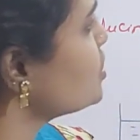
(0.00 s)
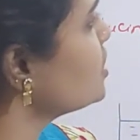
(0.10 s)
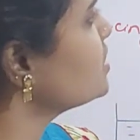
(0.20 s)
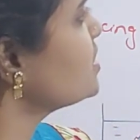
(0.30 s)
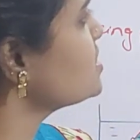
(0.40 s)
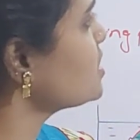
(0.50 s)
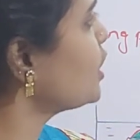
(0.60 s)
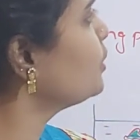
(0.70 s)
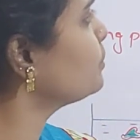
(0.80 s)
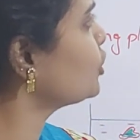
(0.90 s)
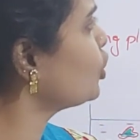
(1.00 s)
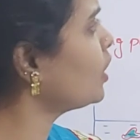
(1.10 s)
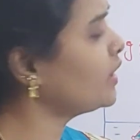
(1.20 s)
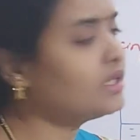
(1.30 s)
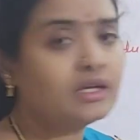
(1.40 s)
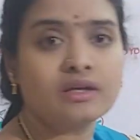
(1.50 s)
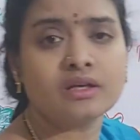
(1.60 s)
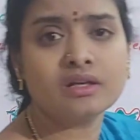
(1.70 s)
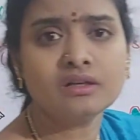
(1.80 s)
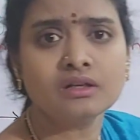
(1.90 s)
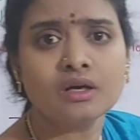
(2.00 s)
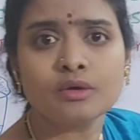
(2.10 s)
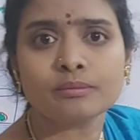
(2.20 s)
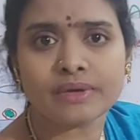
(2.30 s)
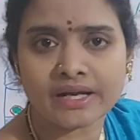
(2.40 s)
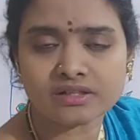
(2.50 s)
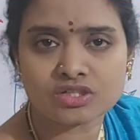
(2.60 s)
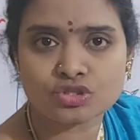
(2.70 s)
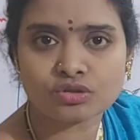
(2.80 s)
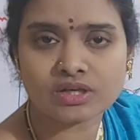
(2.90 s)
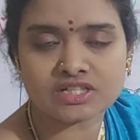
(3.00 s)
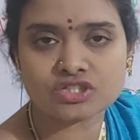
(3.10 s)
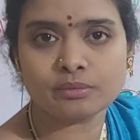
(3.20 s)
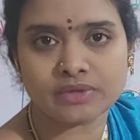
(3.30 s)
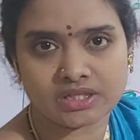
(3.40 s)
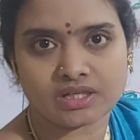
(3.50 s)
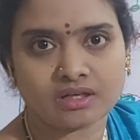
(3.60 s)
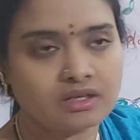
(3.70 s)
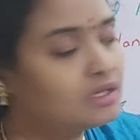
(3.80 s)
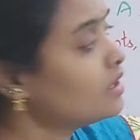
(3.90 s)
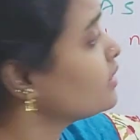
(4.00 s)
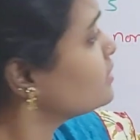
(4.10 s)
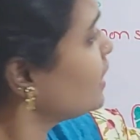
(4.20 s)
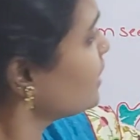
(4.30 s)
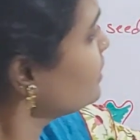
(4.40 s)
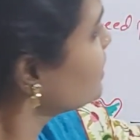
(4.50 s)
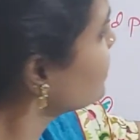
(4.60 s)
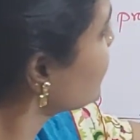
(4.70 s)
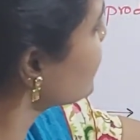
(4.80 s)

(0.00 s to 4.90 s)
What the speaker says: these embryoid in plant tissue culture media. Then he has